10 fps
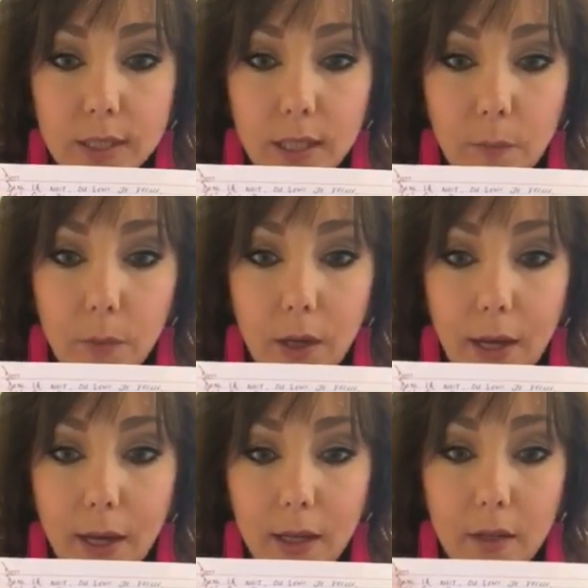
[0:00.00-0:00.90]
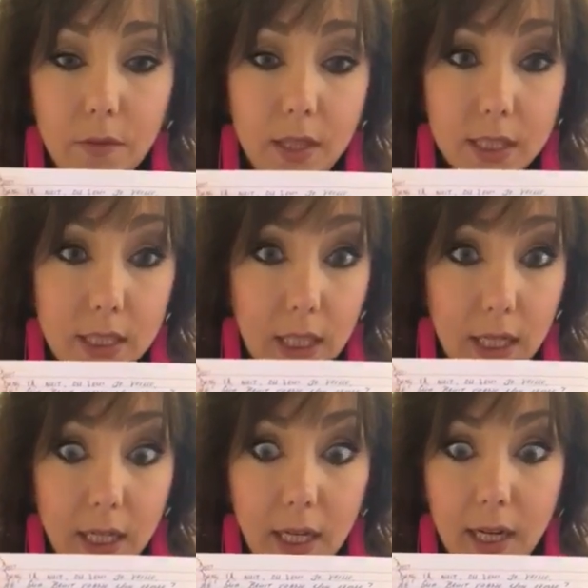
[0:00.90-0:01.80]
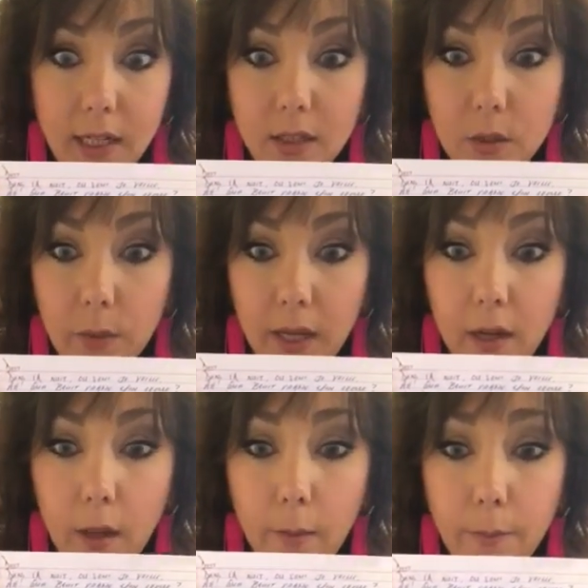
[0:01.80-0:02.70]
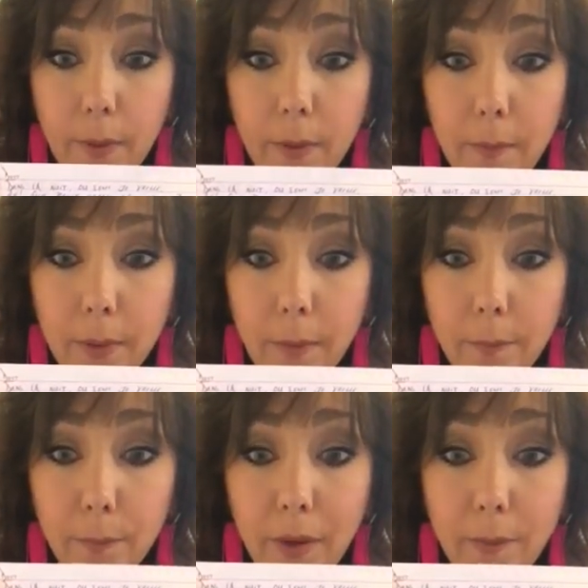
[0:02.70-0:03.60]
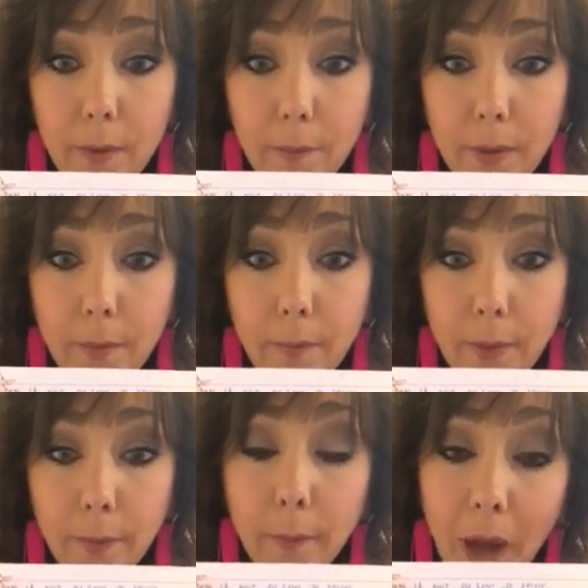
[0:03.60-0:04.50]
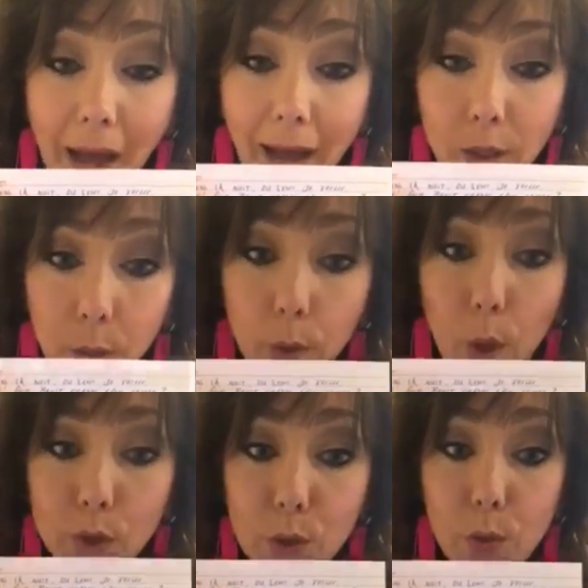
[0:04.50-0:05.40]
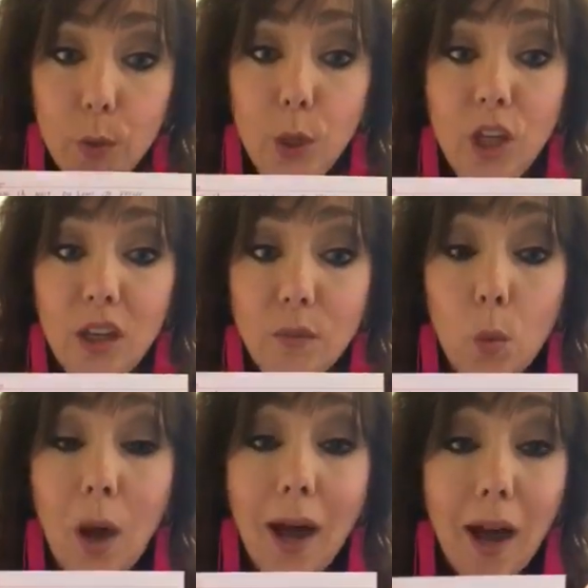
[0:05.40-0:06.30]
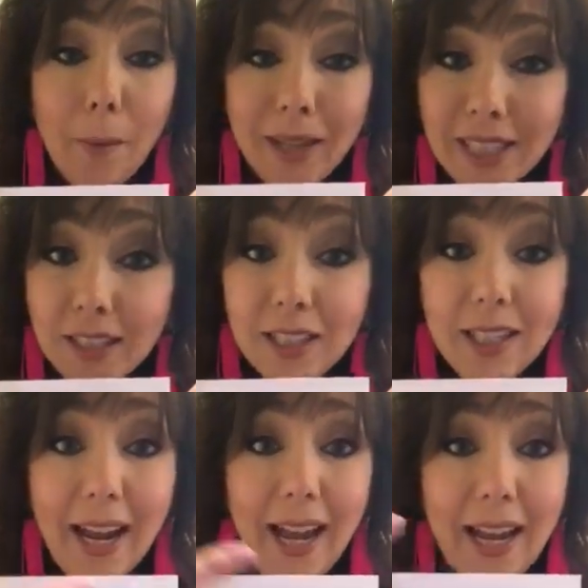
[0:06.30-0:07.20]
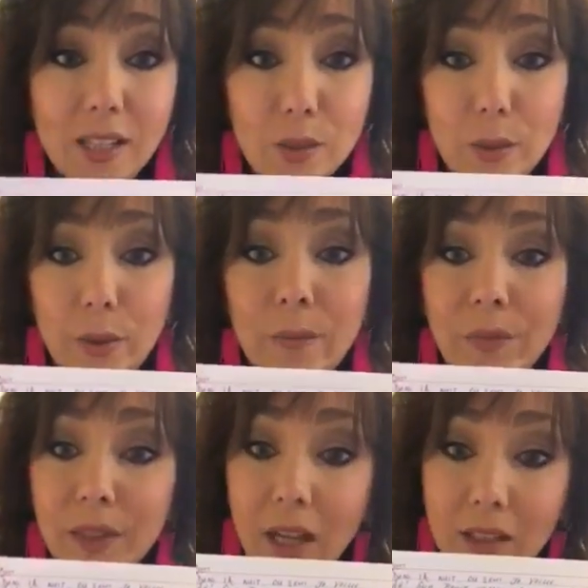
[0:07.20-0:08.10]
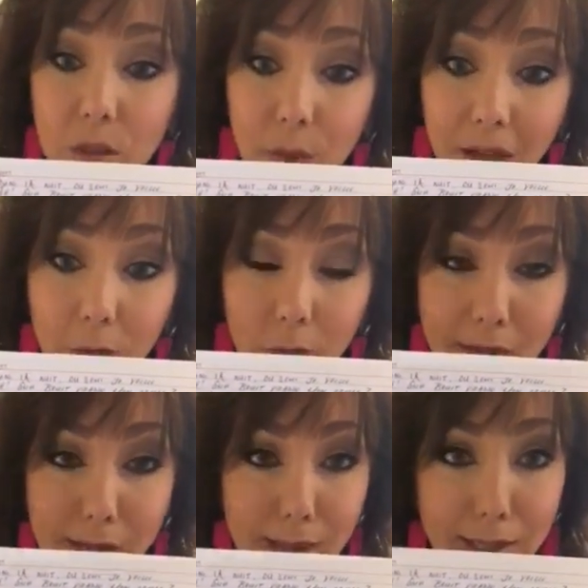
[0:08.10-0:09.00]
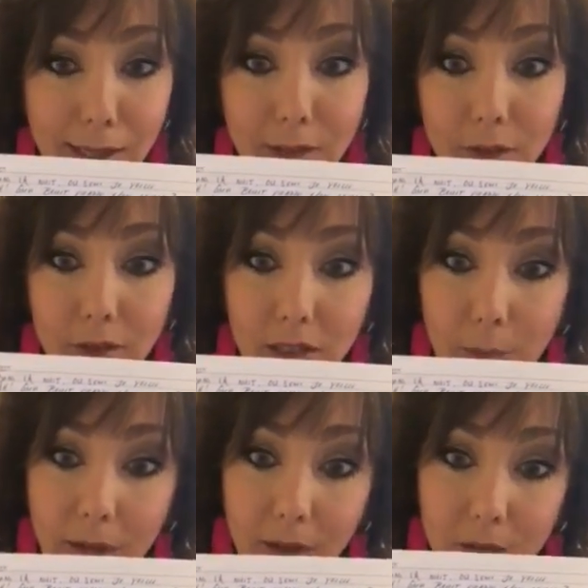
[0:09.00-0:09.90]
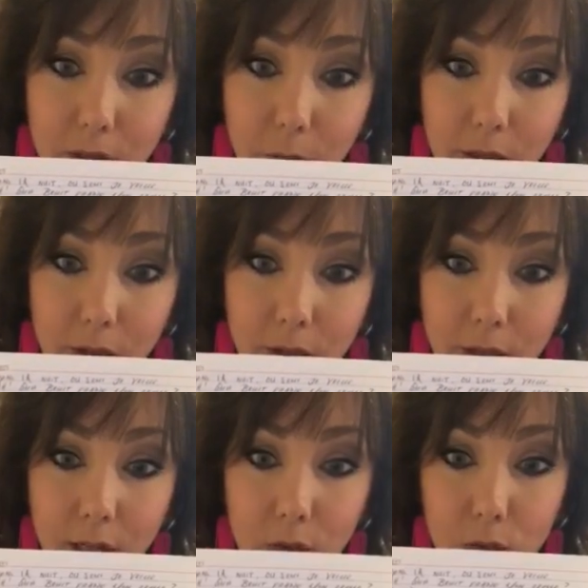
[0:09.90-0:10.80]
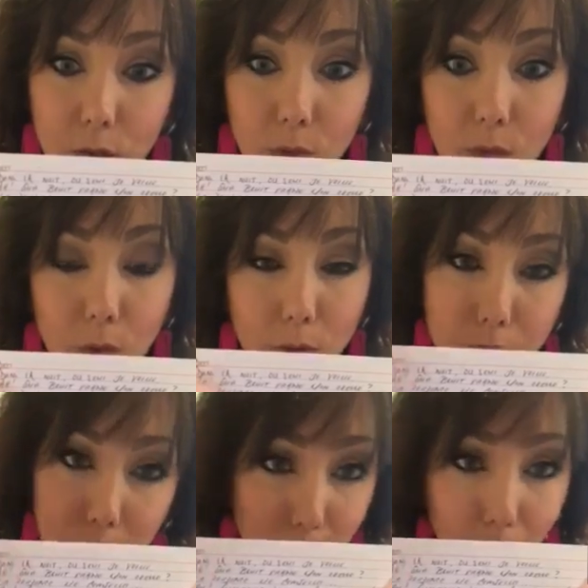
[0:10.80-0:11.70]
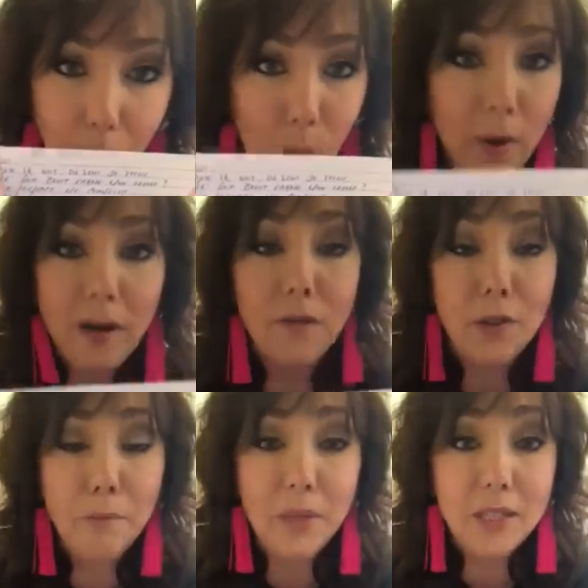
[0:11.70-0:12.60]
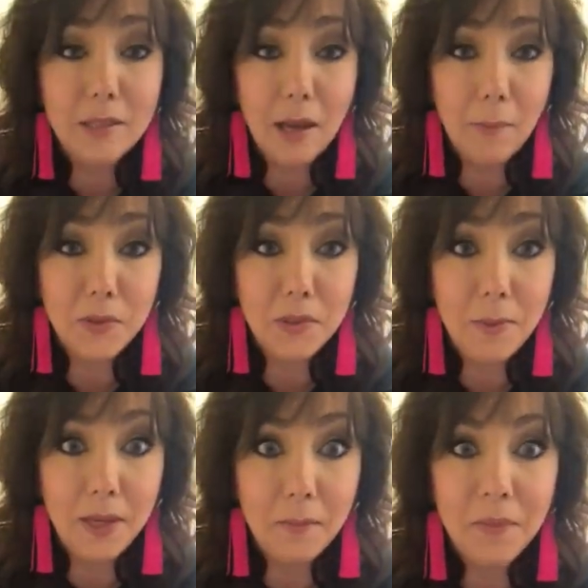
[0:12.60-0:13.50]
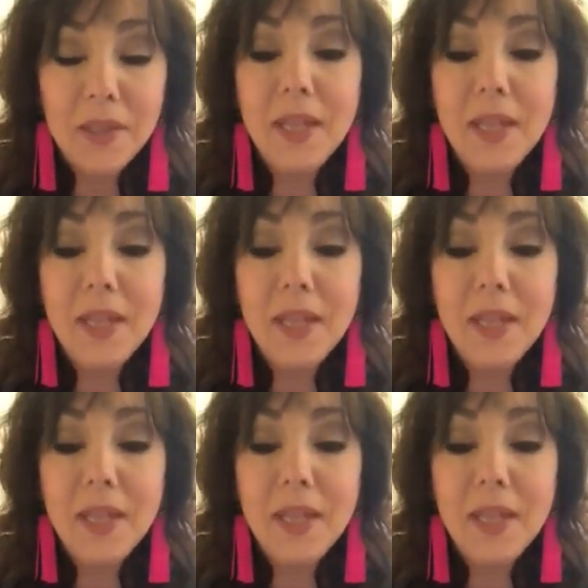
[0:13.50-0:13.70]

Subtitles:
example, this line, I need to wait, bum bum bum, bum bum bum bum bum bum, à grand Dieu, vois ma détresse. So I write in that little theme. I also write underneath 2, 3, 4, whatever the beats happen to be.